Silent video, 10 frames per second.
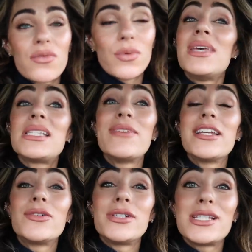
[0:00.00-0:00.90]
Mr.
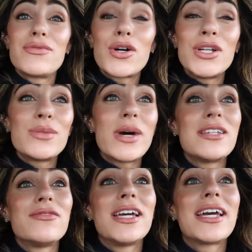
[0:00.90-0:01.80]
Millen Gordon has forgotten his
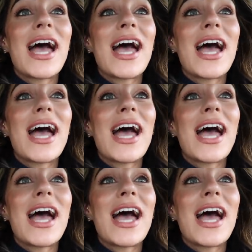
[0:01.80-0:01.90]
wedding ring,